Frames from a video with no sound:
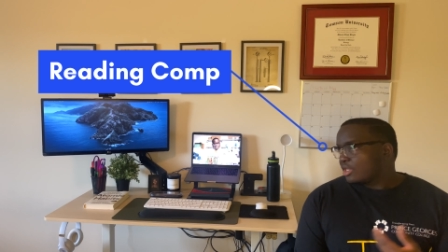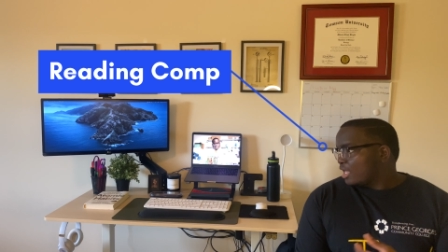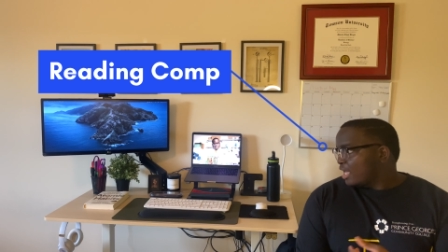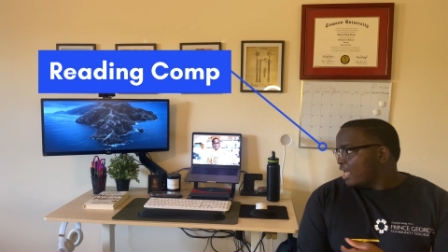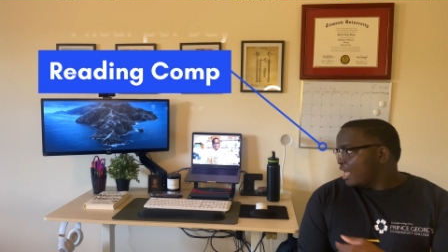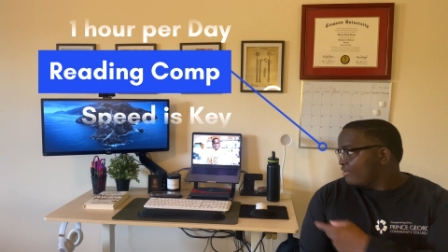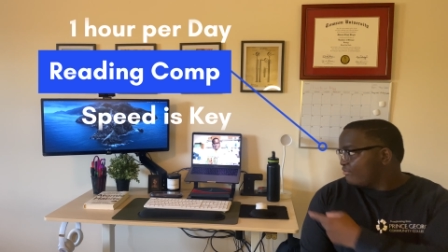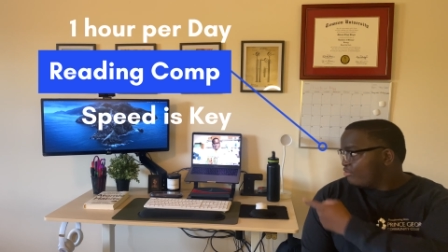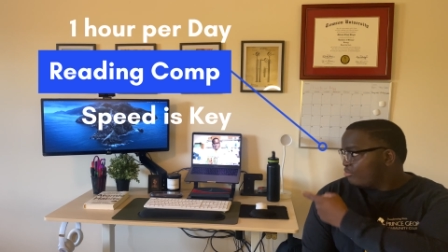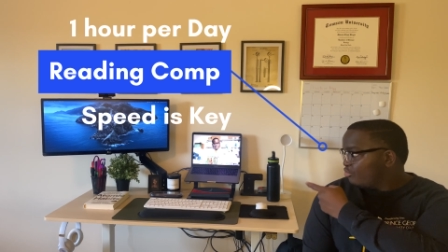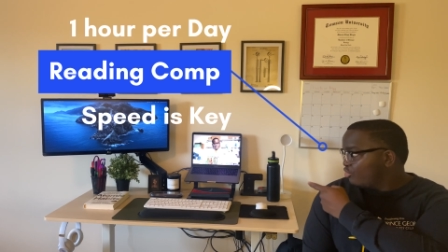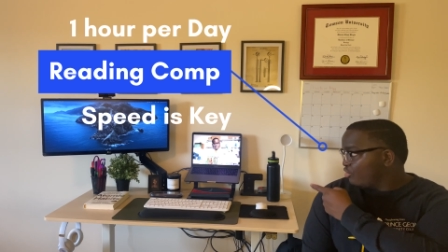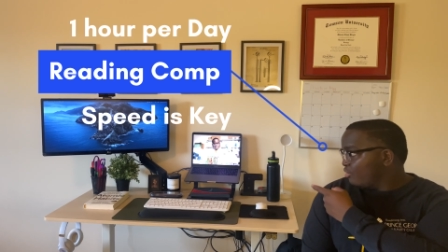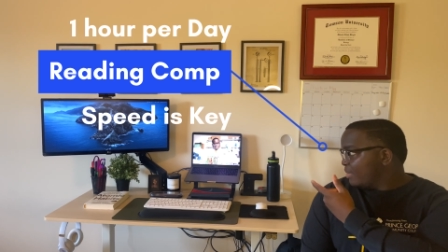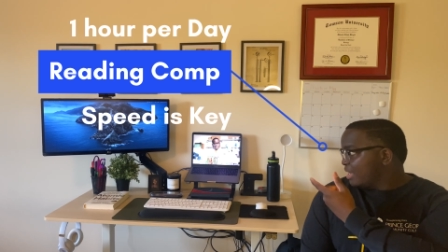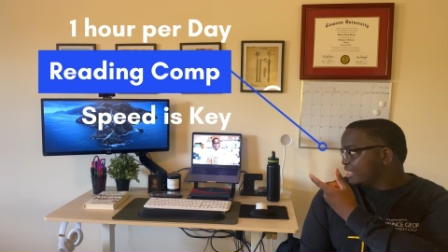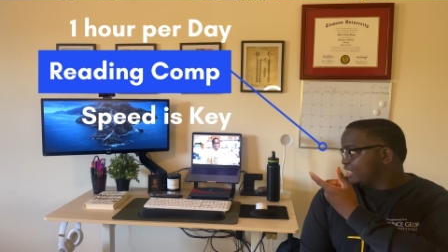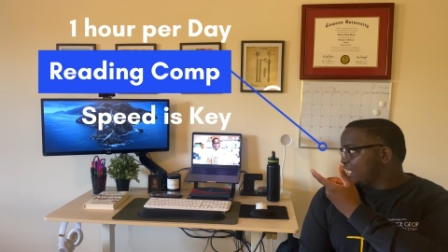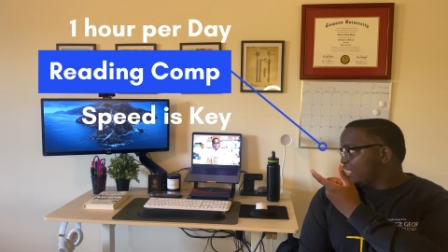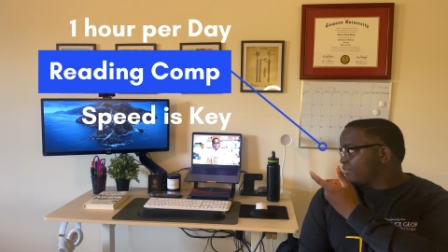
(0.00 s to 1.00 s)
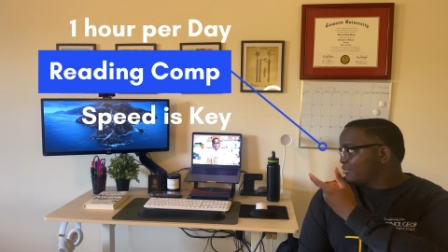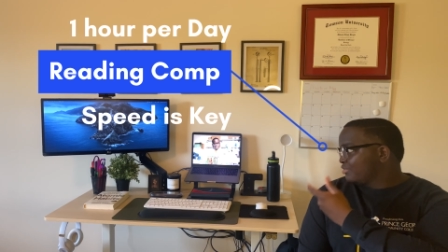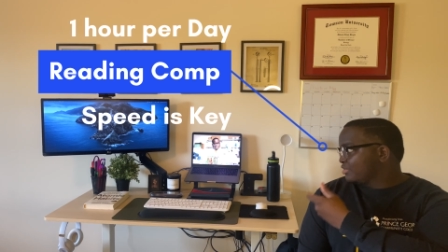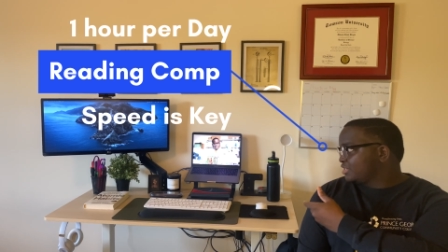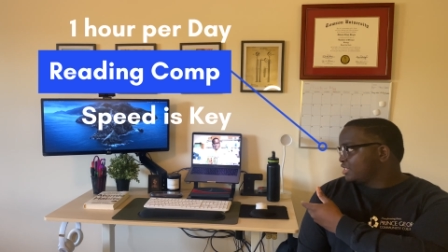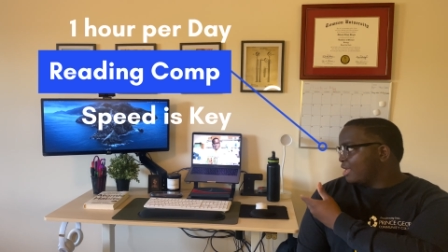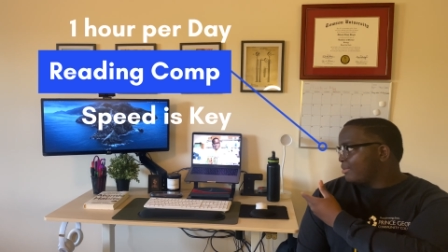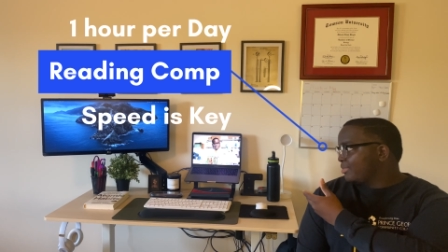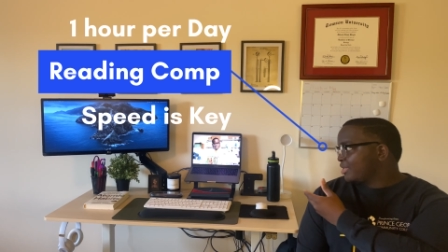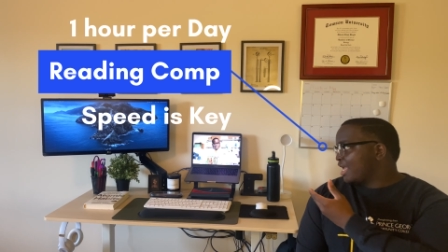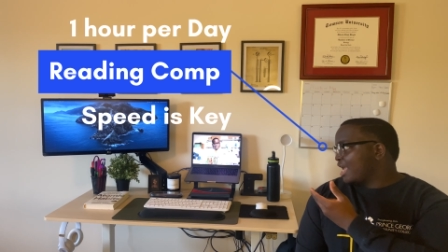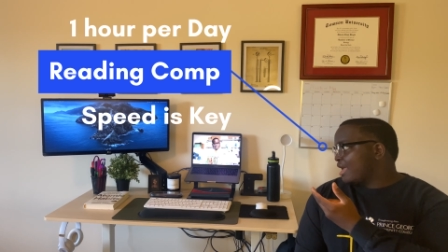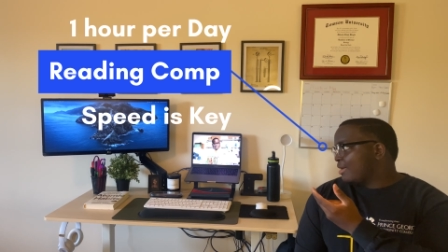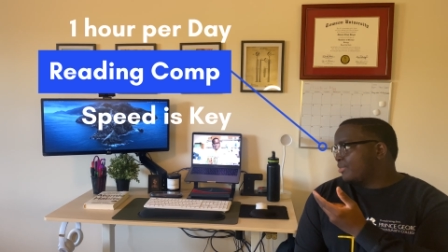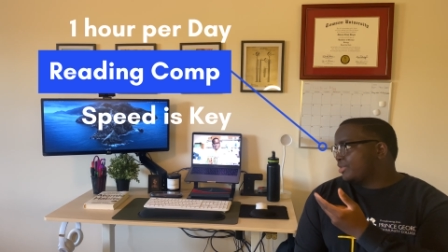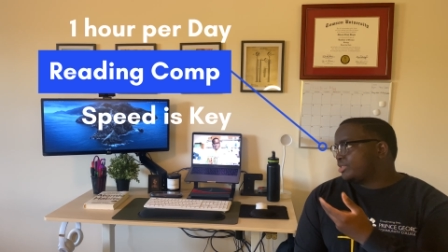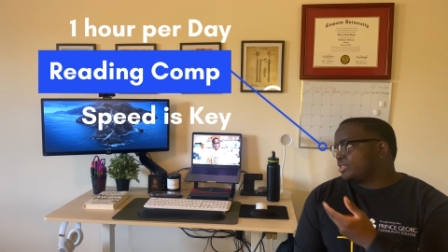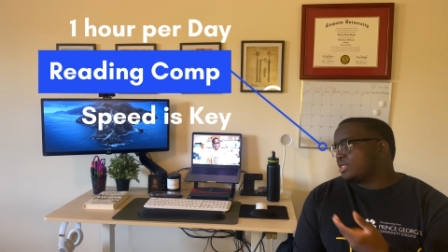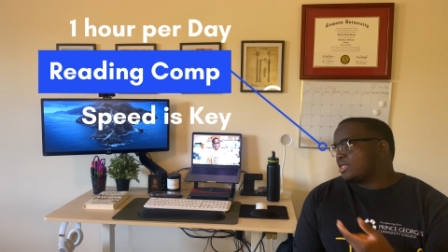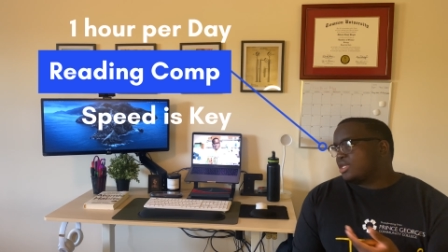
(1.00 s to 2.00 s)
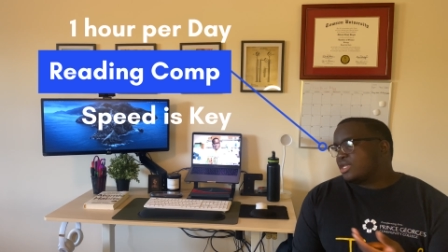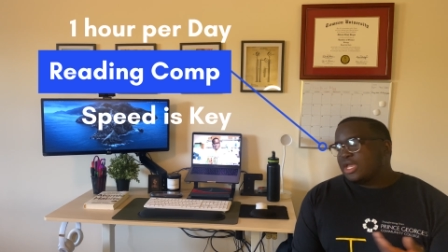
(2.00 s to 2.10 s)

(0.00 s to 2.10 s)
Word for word: I have a book on my table, Atomic Habits.